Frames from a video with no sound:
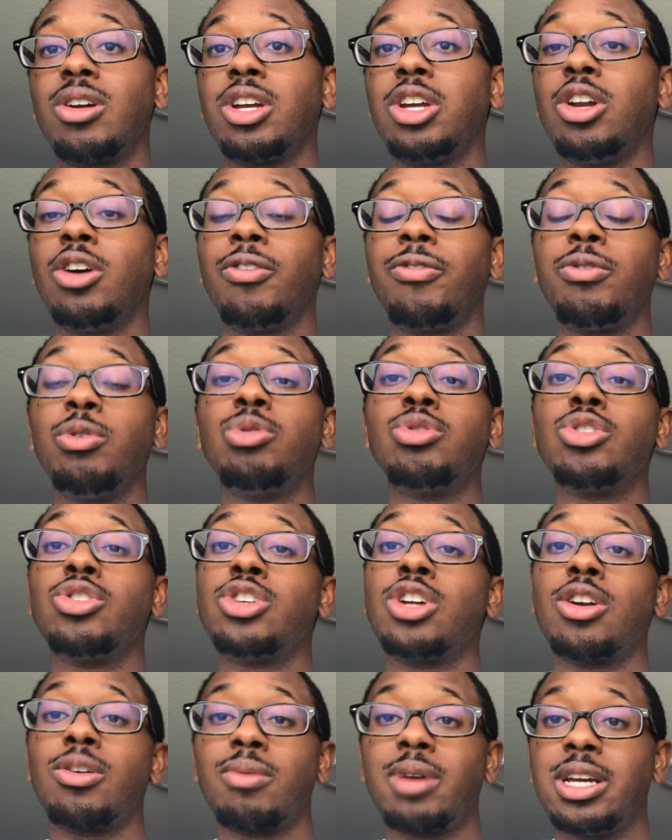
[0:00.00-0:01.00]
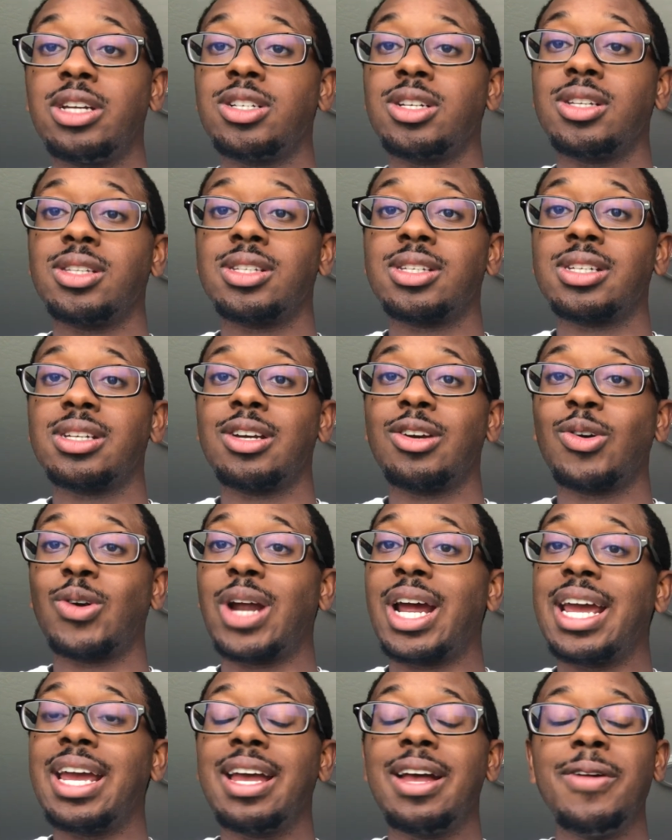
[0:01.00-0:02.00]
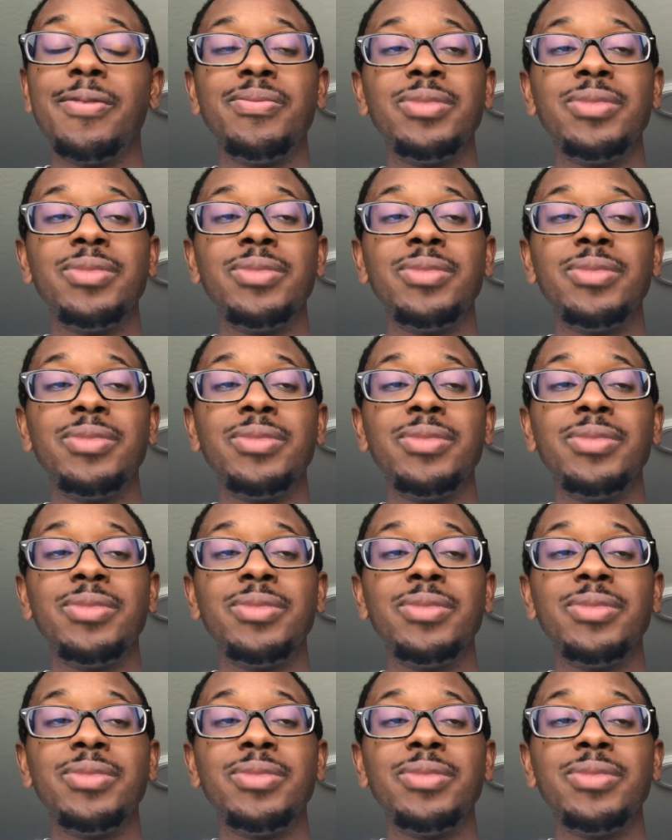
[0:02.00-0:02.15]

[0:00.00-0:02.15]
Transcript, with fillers: you know, future generations, right?